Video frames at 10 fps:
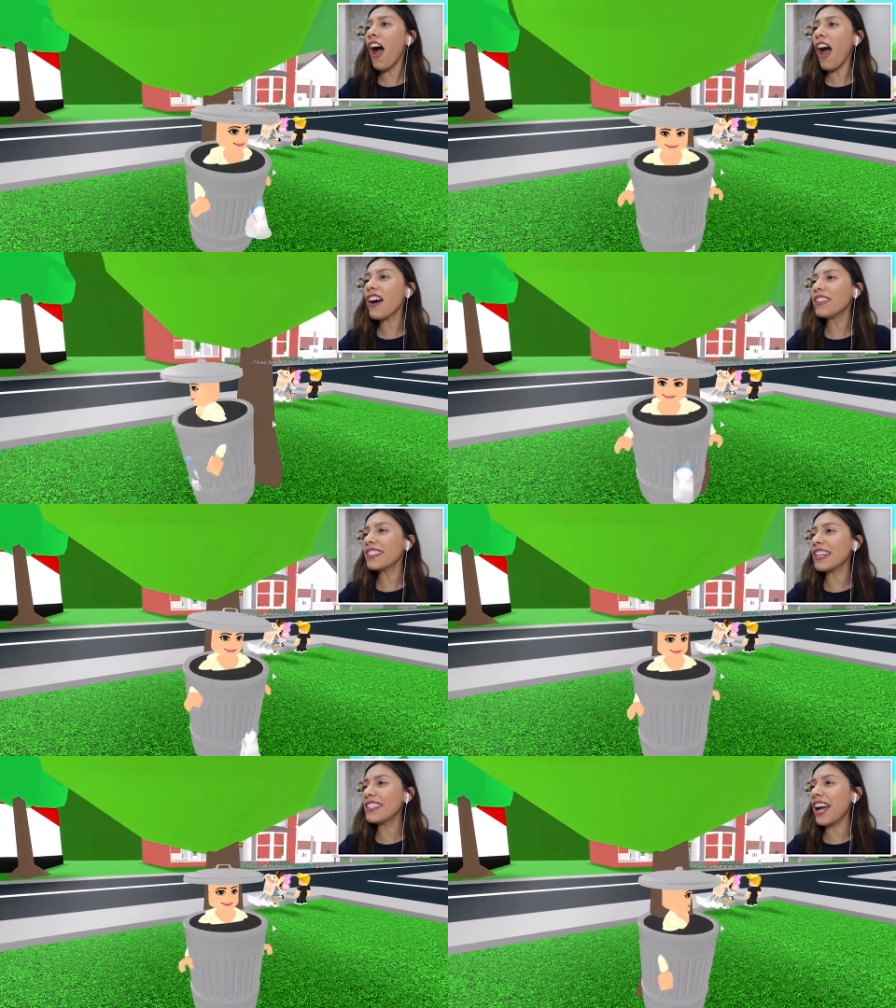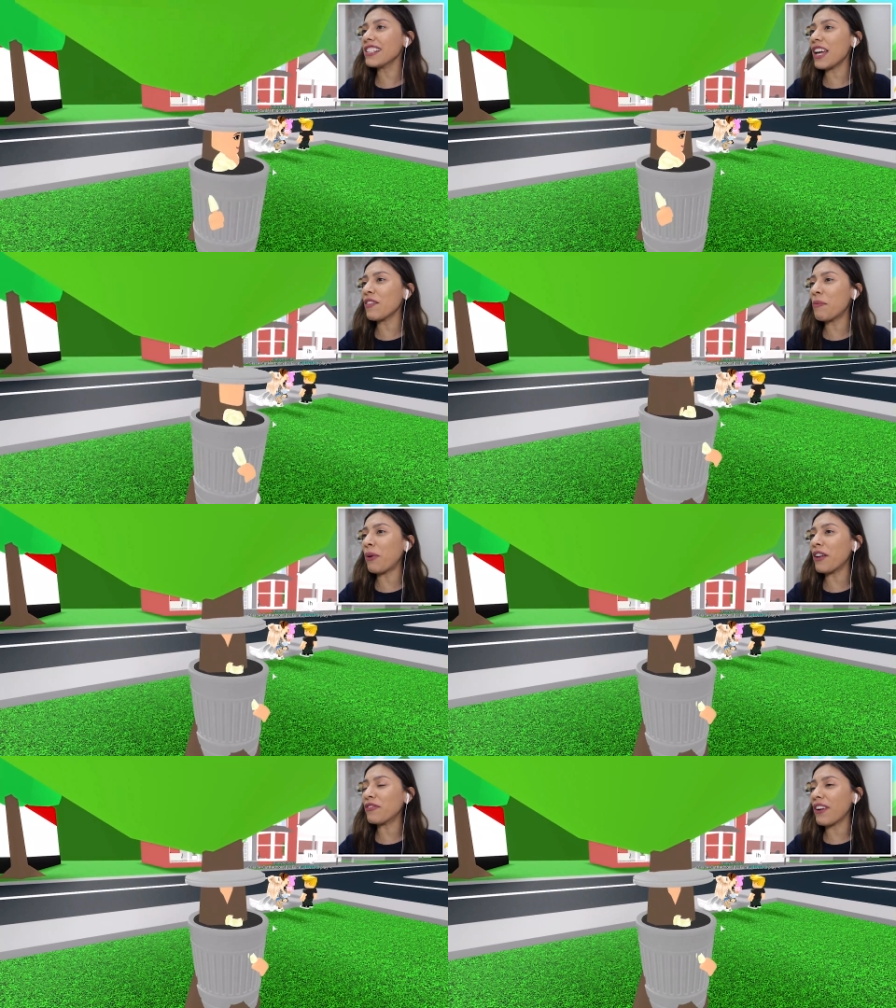Oh! She
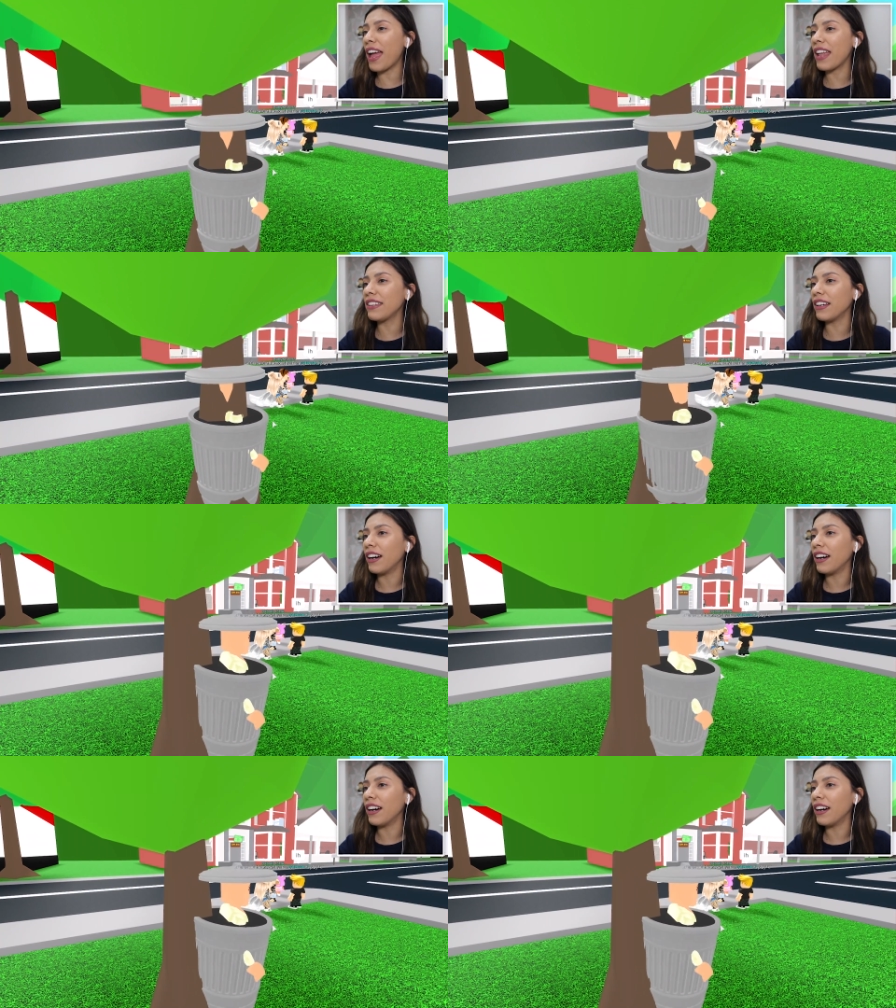does have